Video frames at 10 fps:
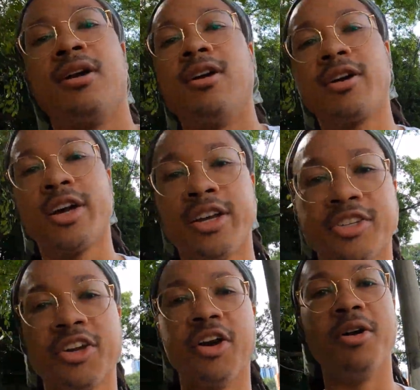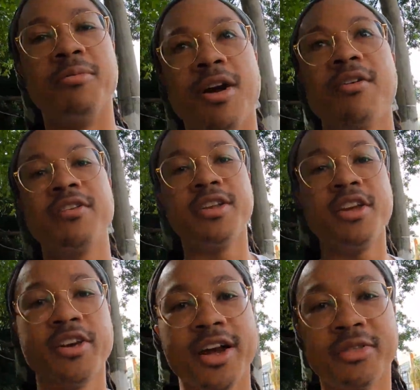Okay, so I'm arriving
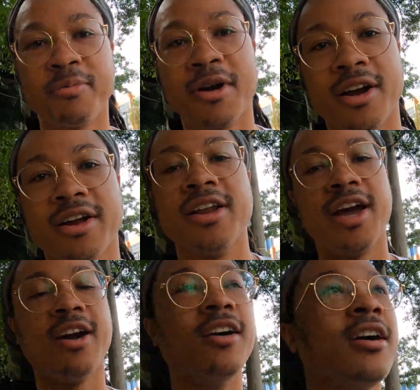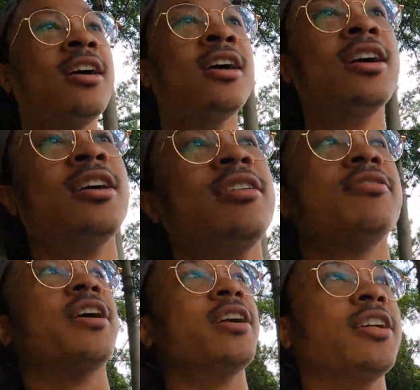here at the park now,
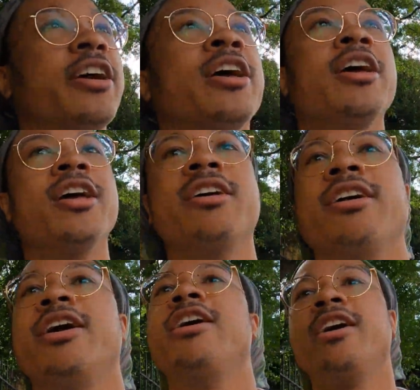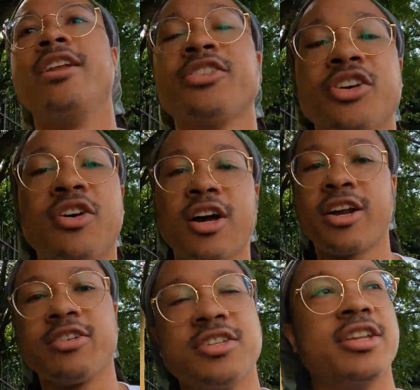finally, and it's so hot
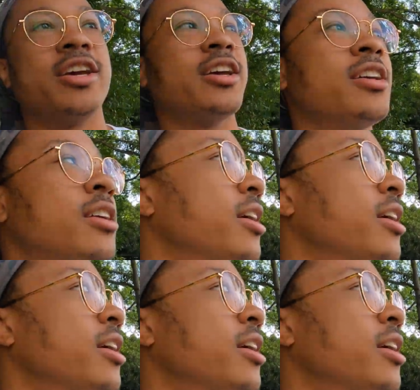out today.